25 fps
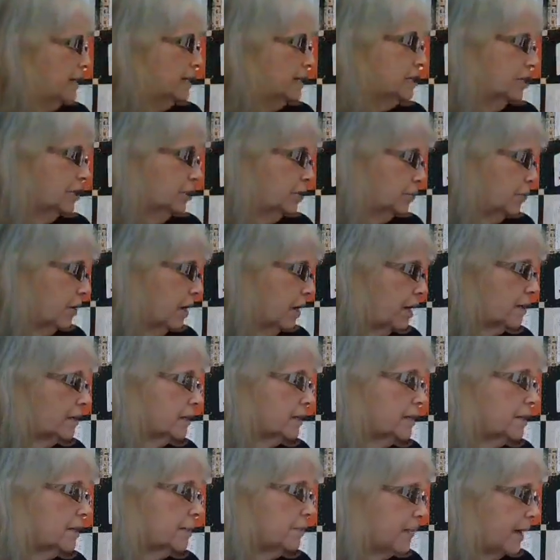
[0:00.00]
She
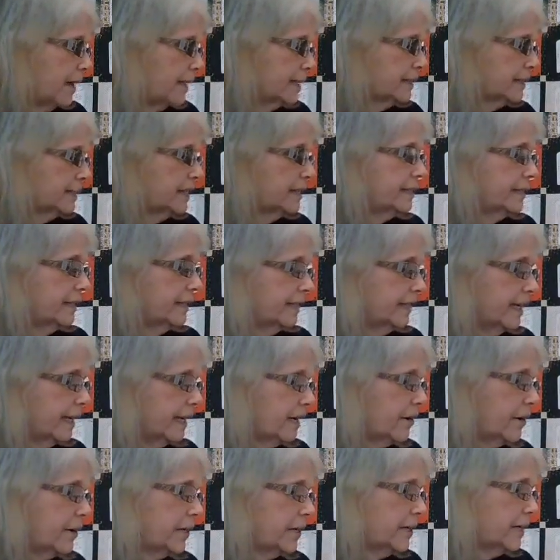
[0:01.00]
swallowed the basket to
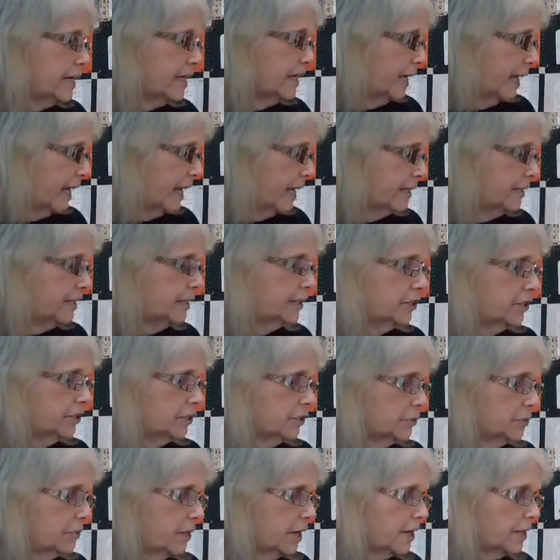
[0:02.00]
carry the candy.
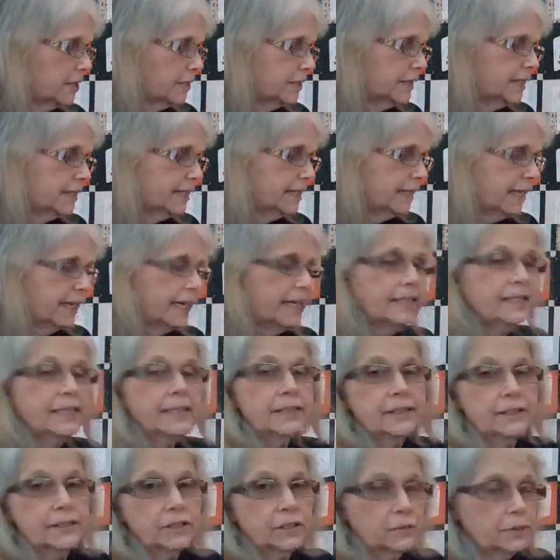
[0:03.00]
She swallowed the
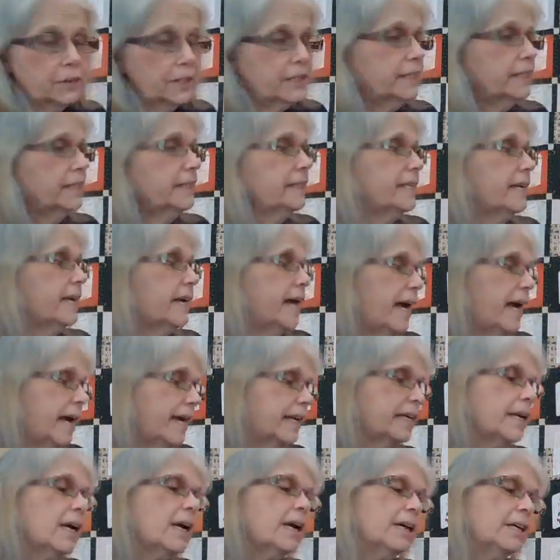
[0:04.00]
candy to sweeten the
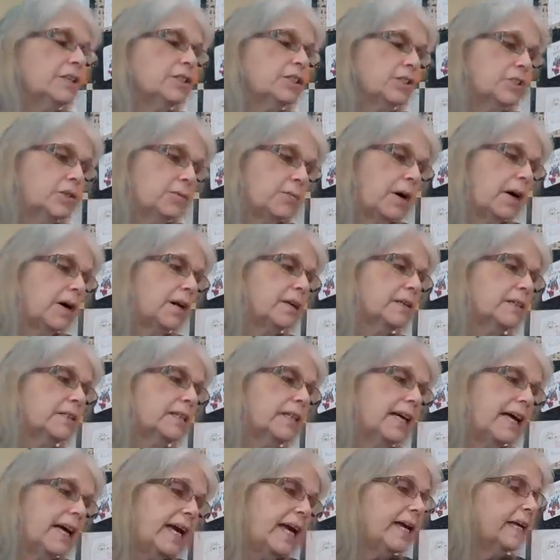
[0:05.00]
egg. She
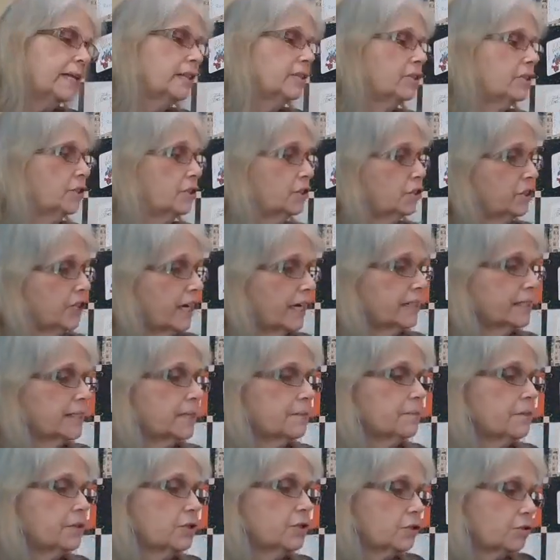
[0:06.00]
swallowed the egg to jazz
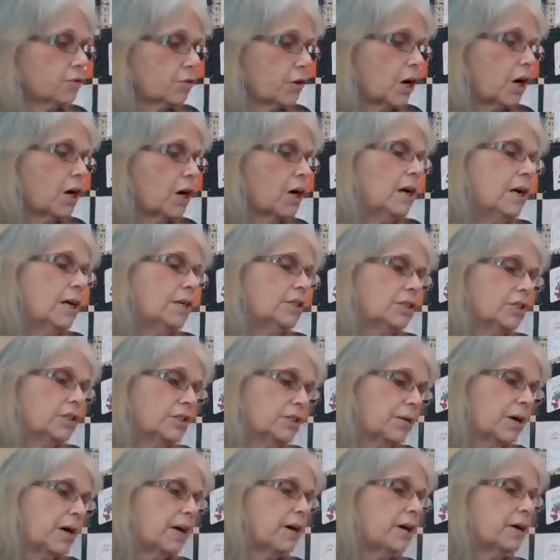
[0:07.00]
up the straw. She
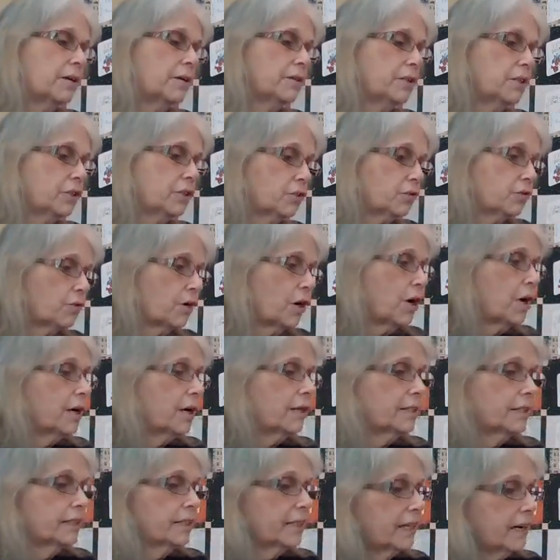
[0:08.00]
swallowed the
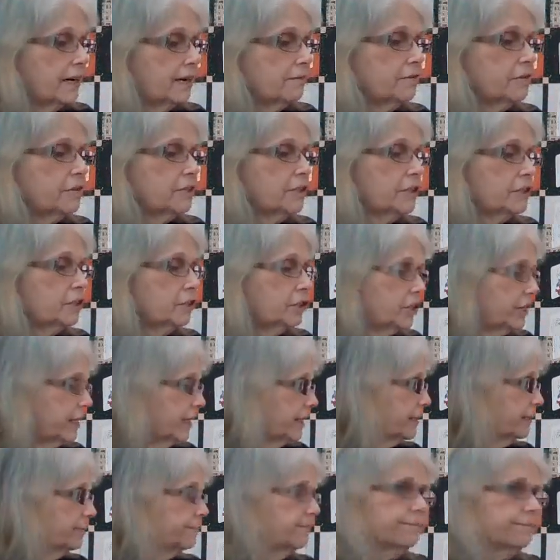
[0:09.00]
straw to cover the
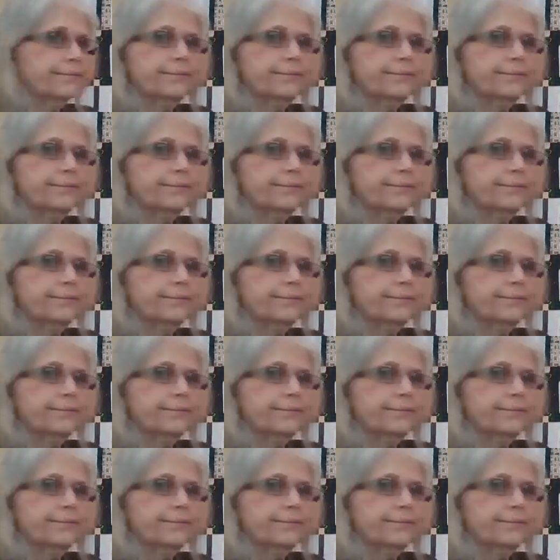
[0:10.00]
chick.